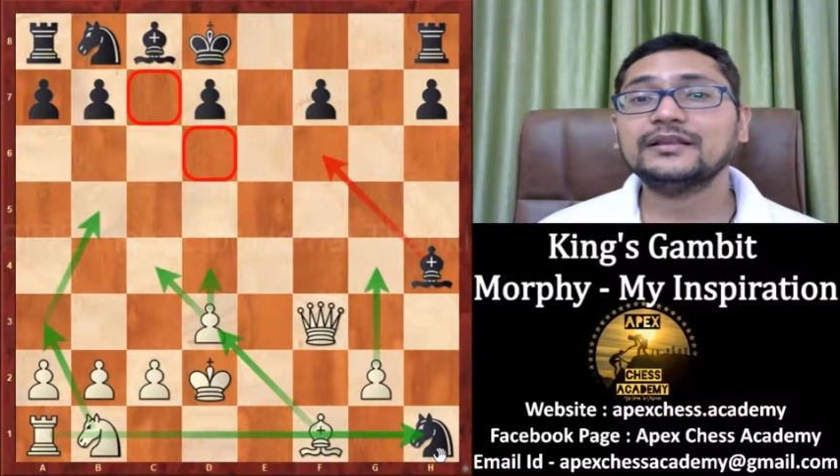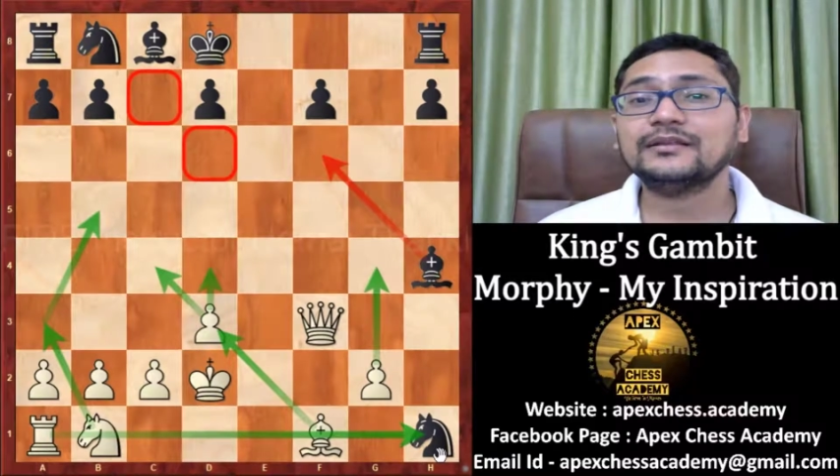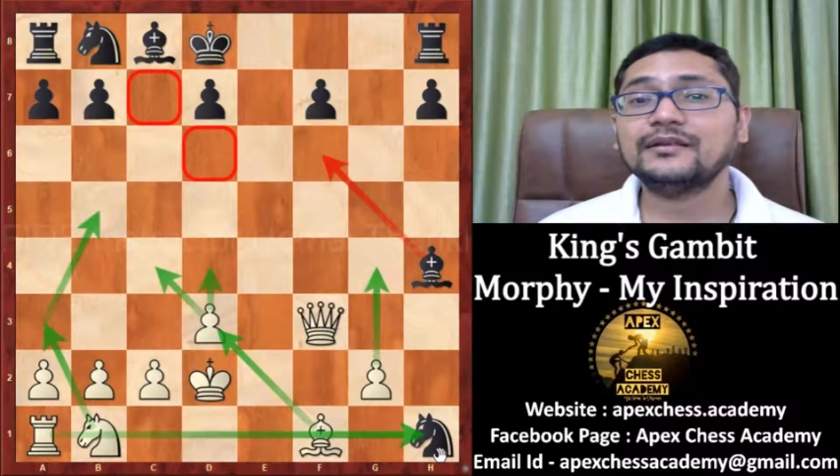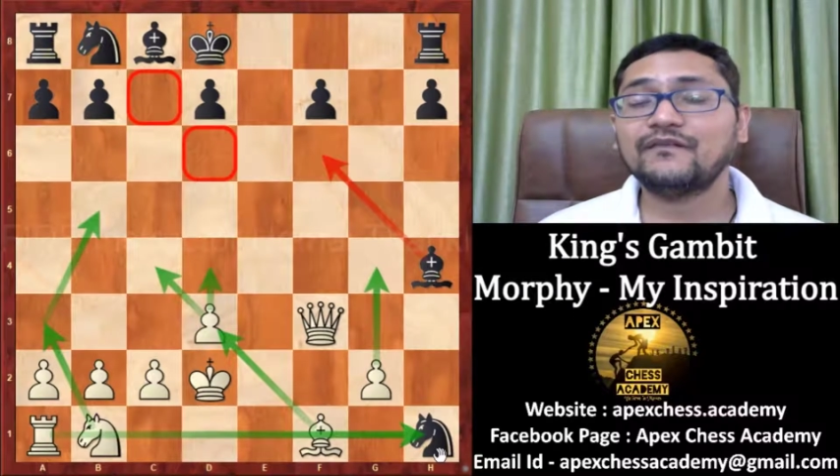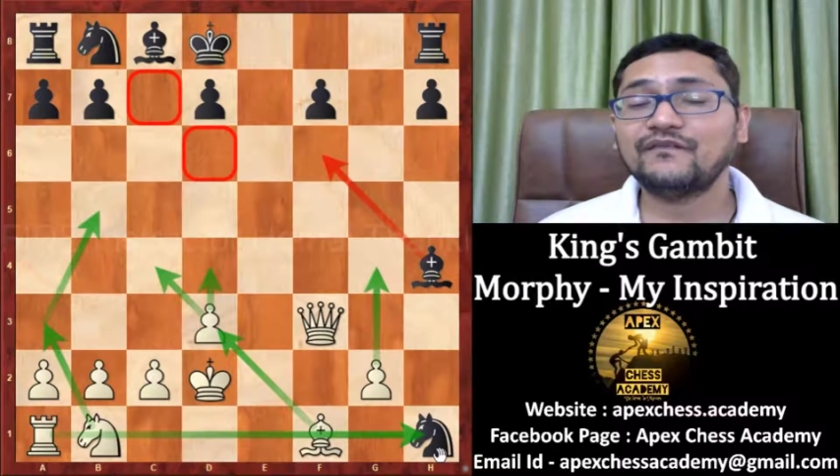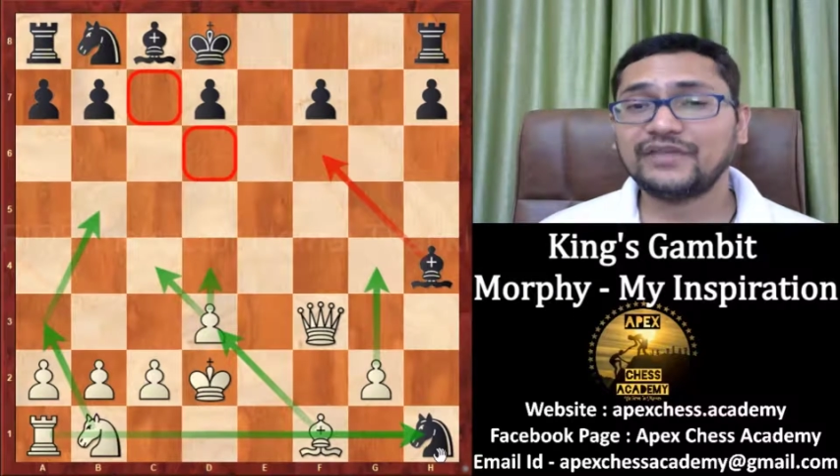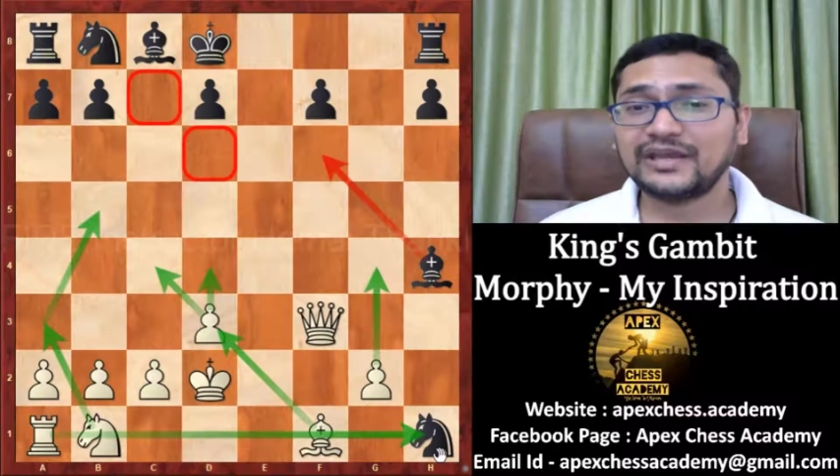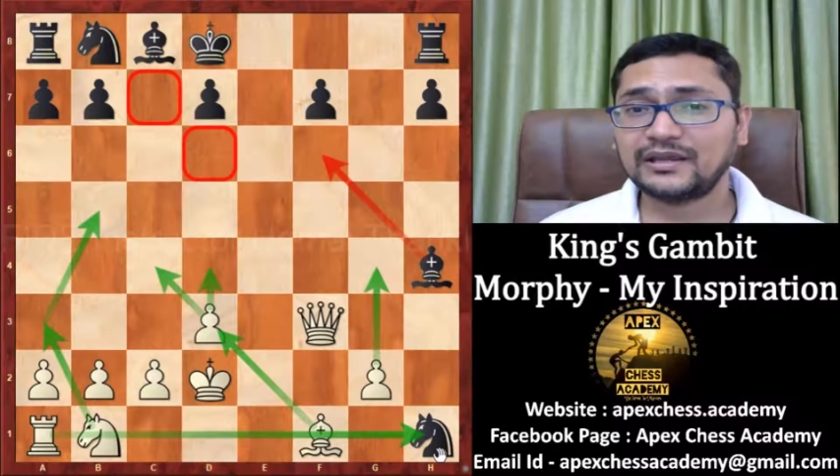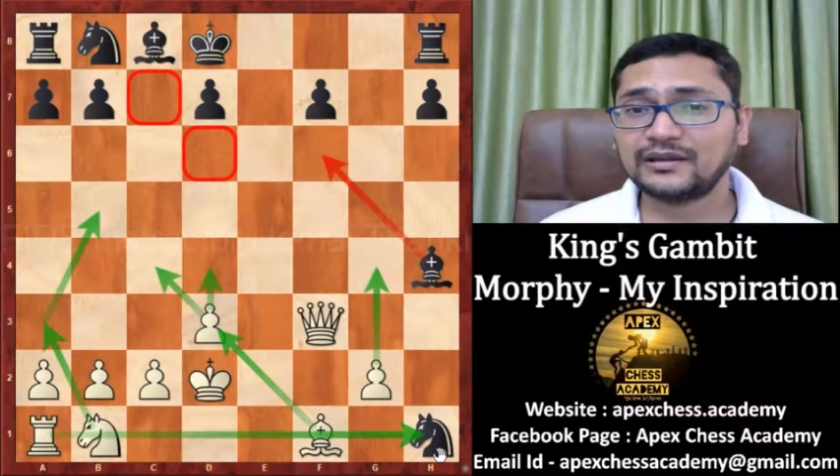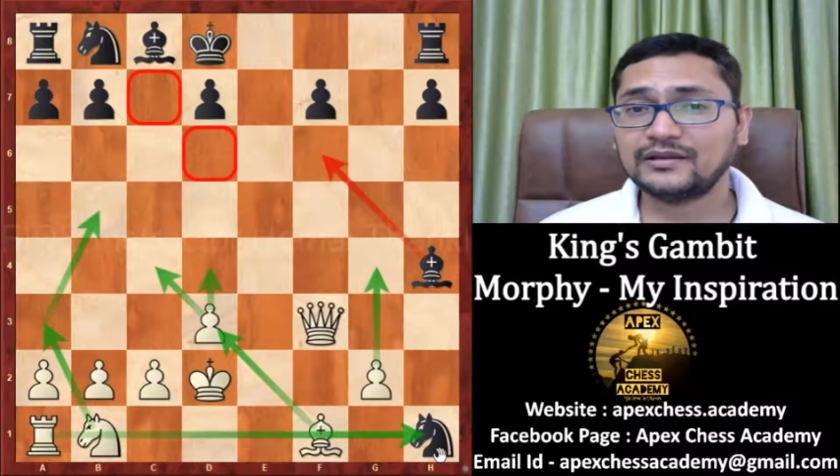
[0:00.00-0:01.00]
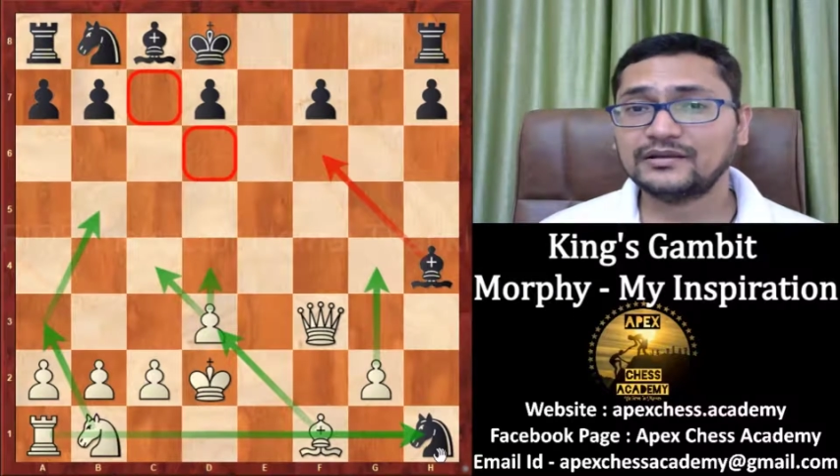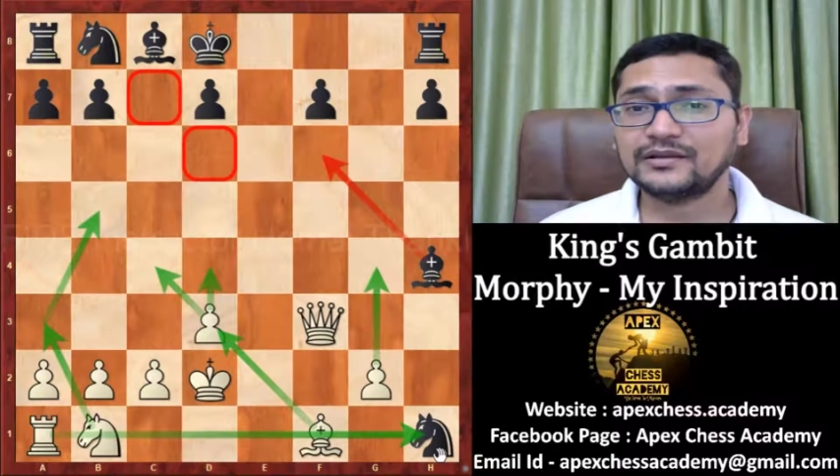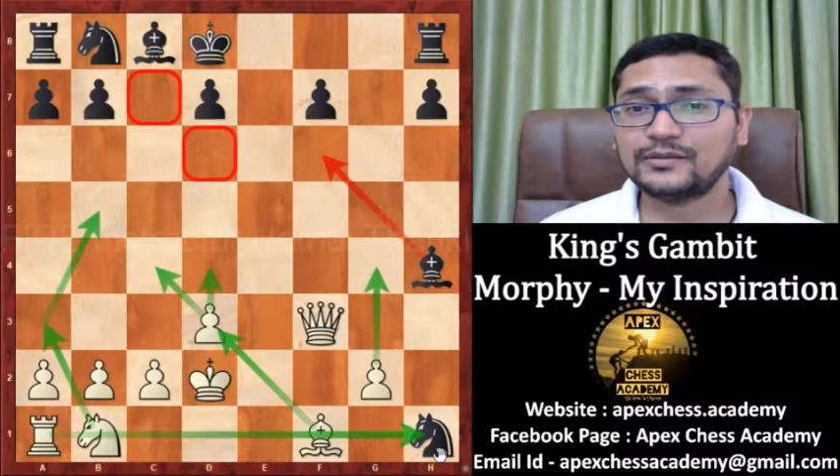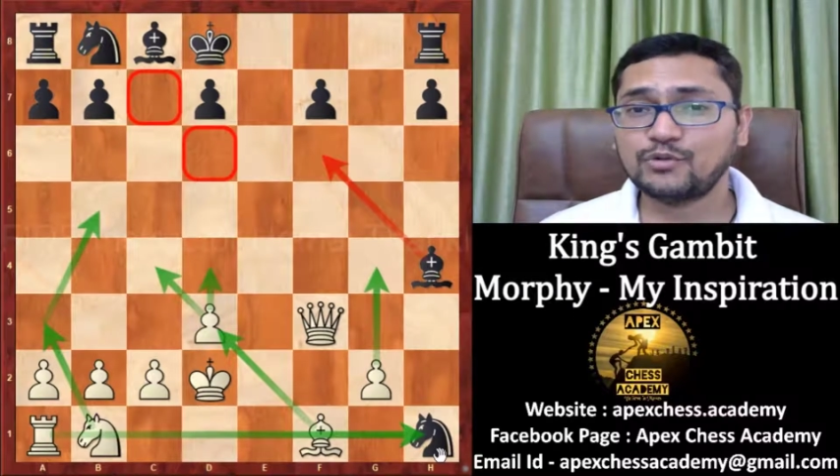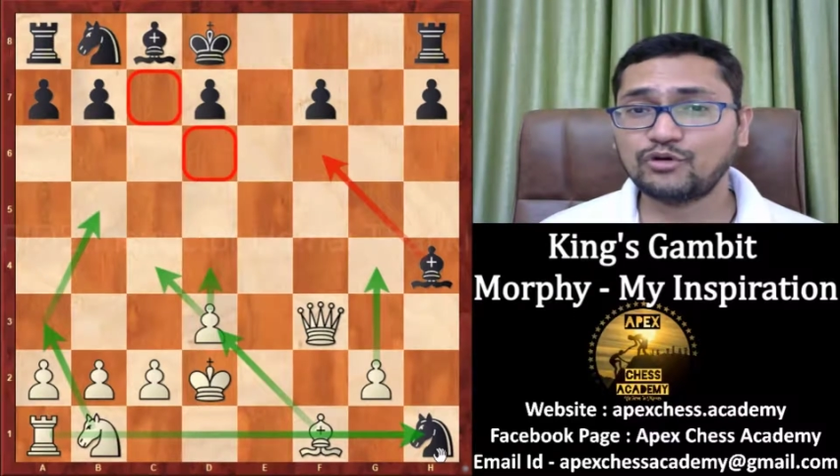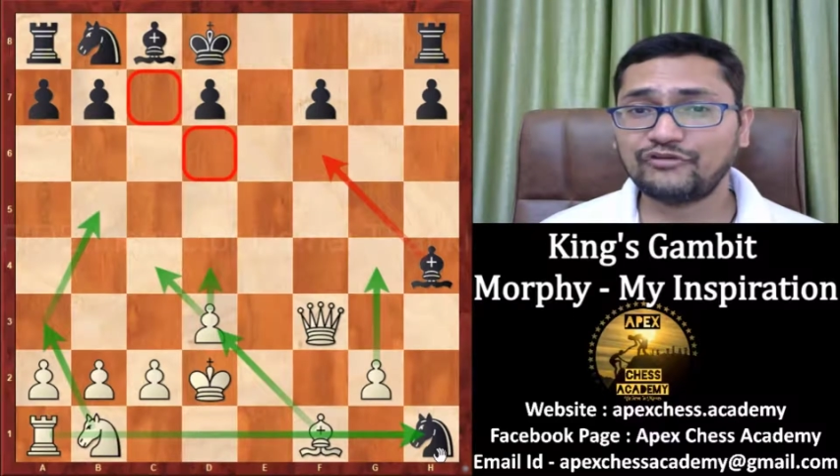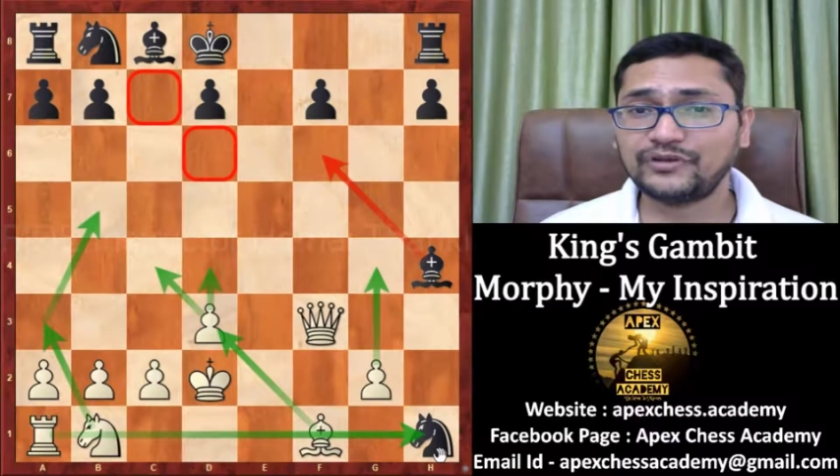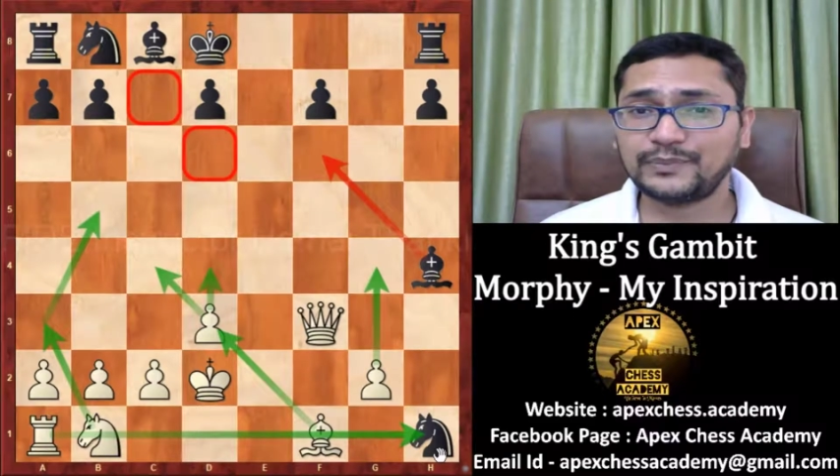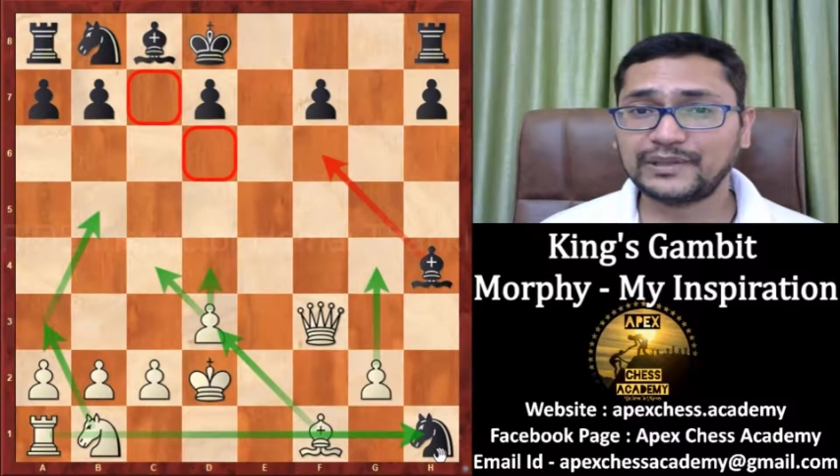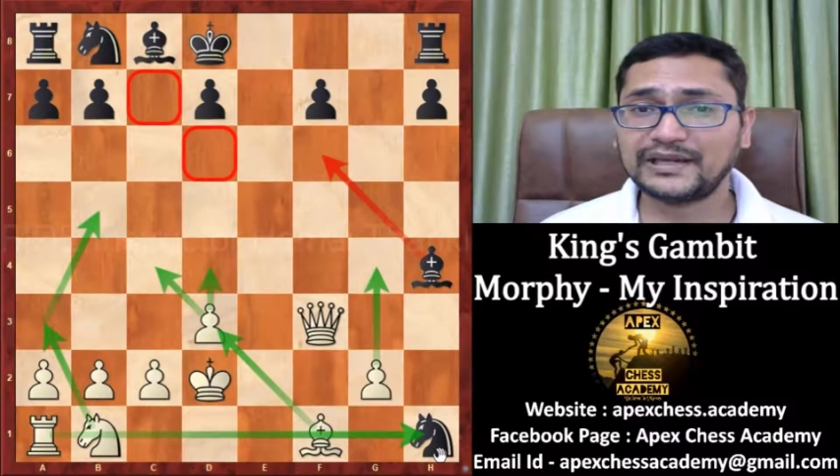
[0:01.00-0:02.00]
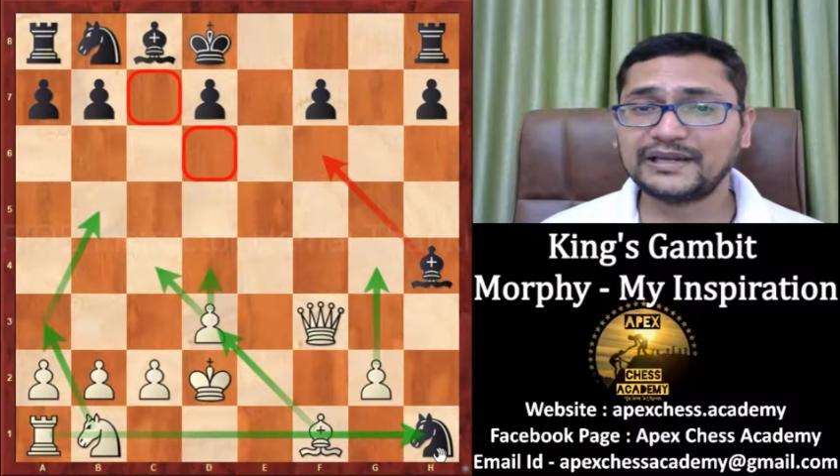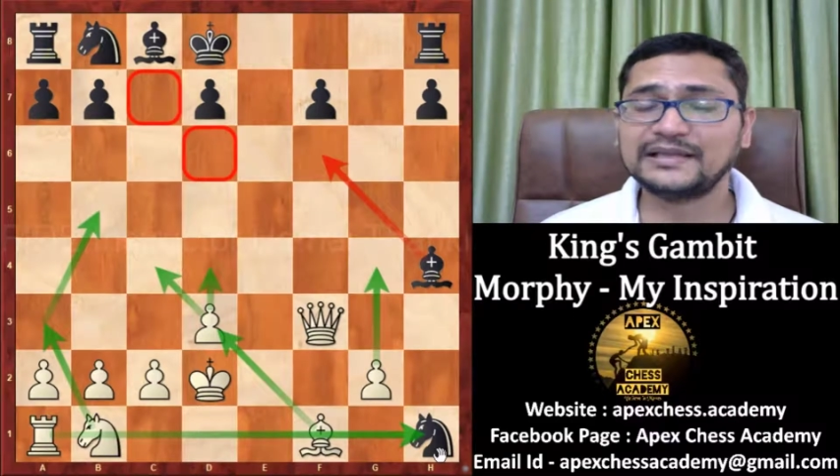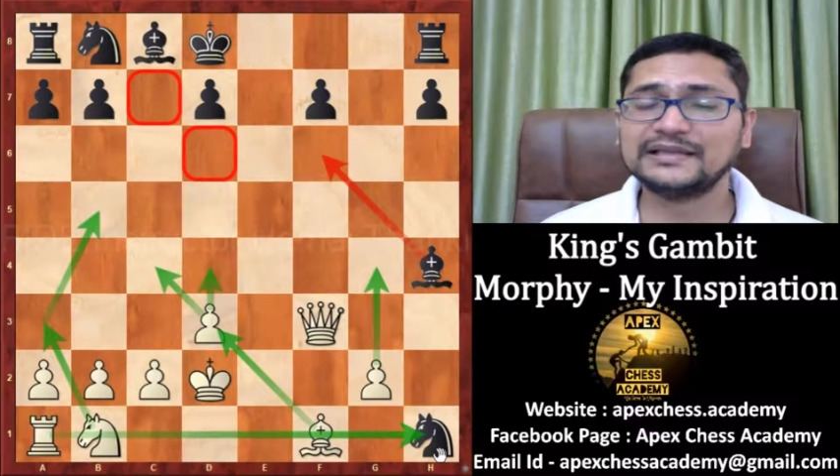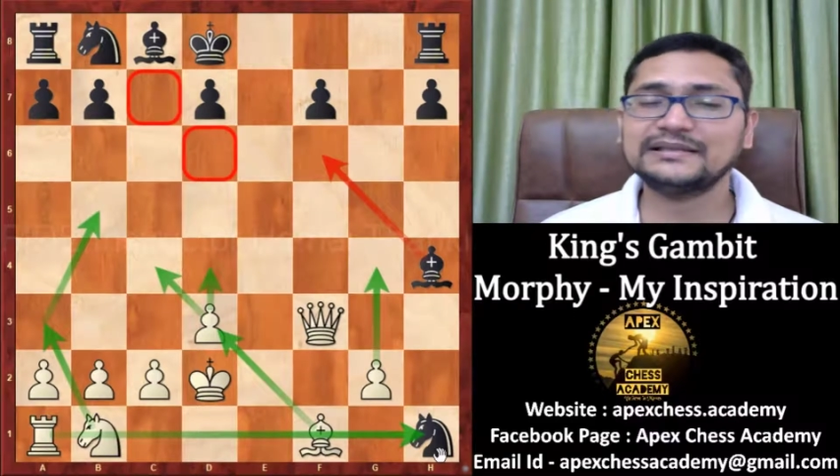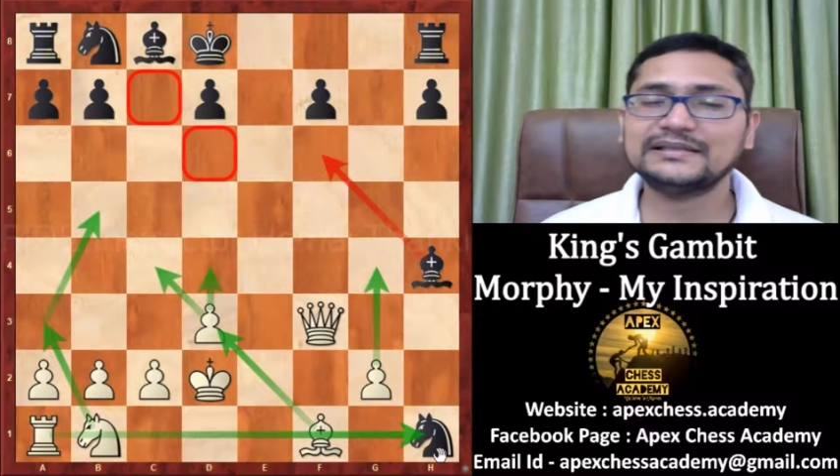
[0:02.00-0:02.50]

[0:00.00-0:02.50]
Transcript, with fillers: the way the Morphy played